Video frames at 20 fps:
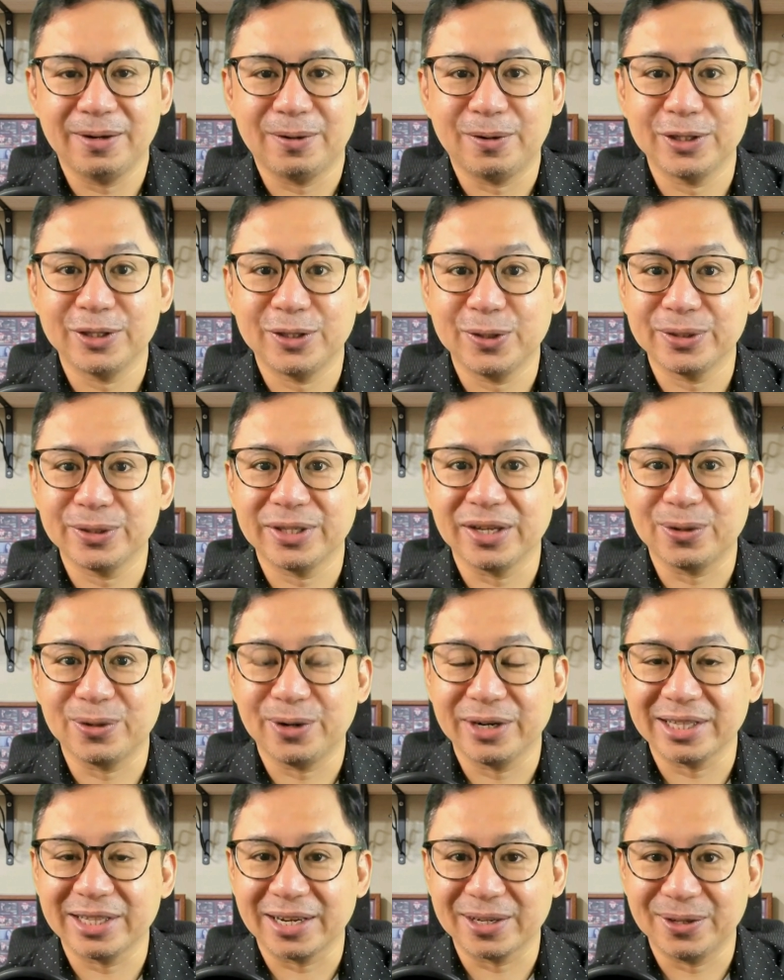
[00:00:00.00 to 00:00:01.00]
Although the
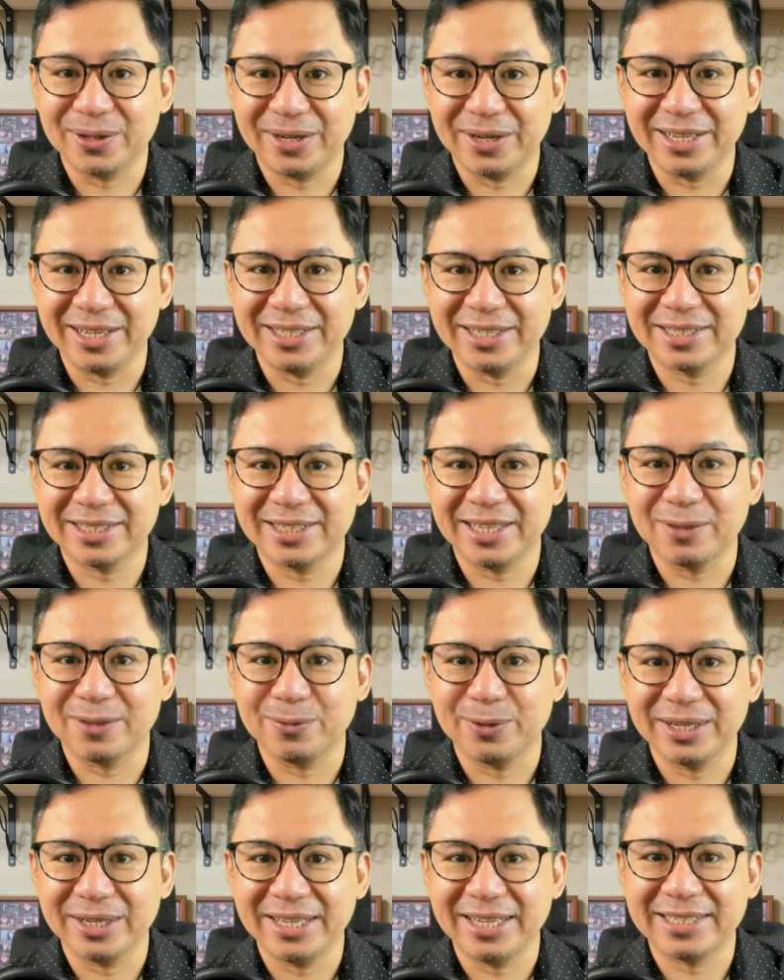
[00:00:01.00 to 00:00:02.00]
court acknowledged that
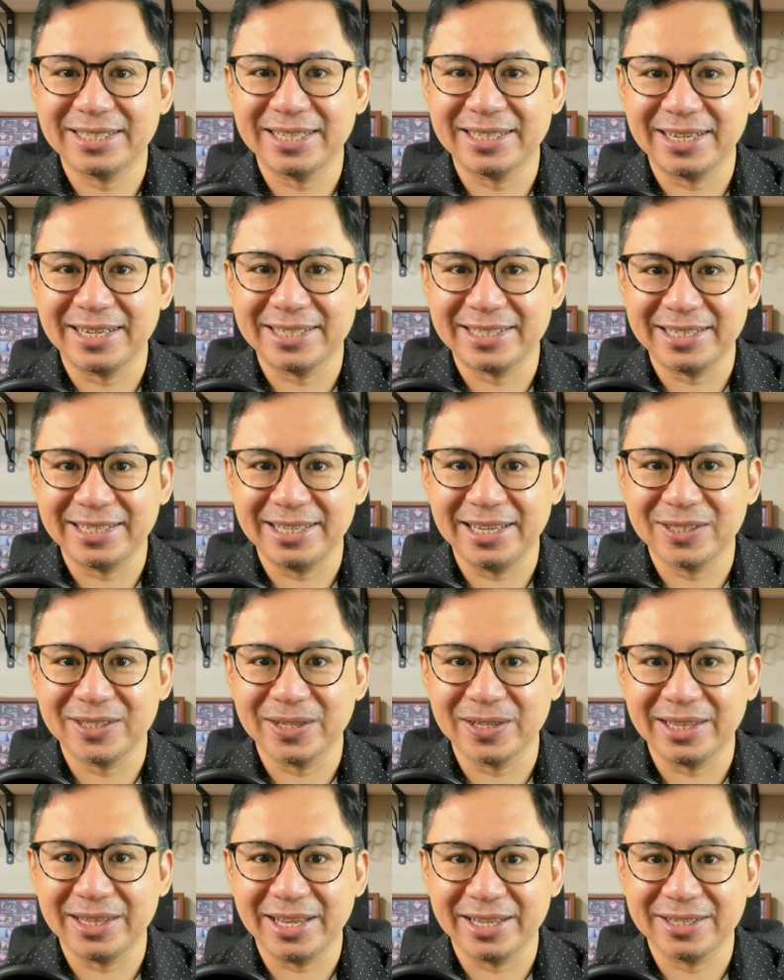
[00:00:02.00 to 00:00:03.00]
wordings in
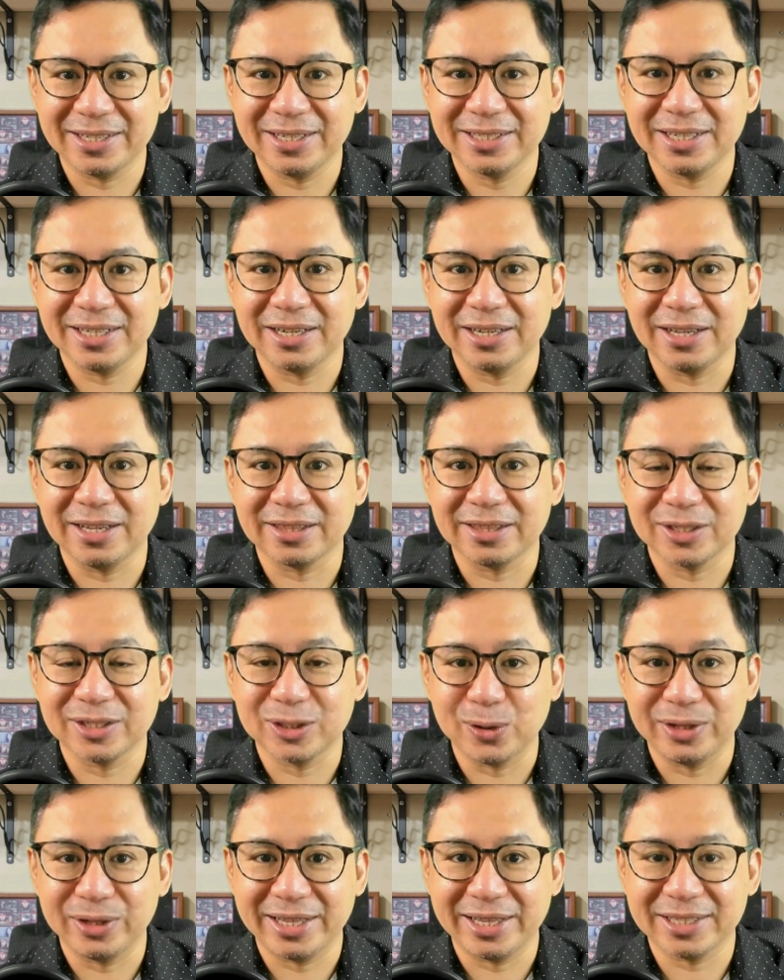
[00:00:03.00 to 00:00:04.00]
resignation letters are not the
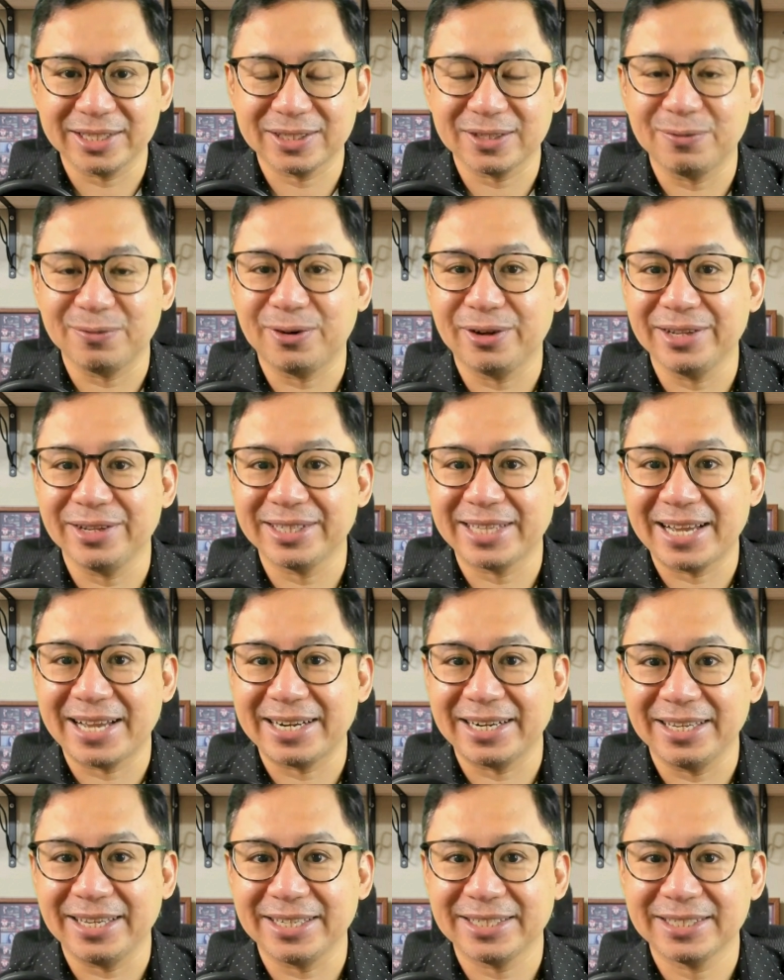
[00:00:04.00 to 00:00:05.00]
sole test of
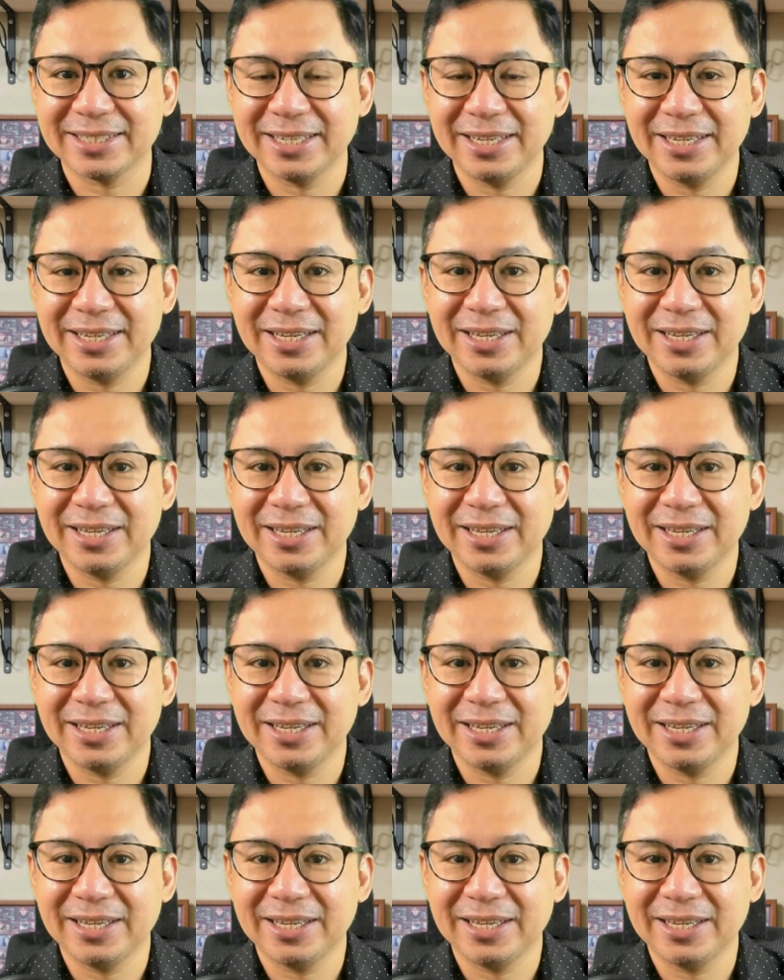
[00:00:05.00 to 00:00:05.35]
voluntariness,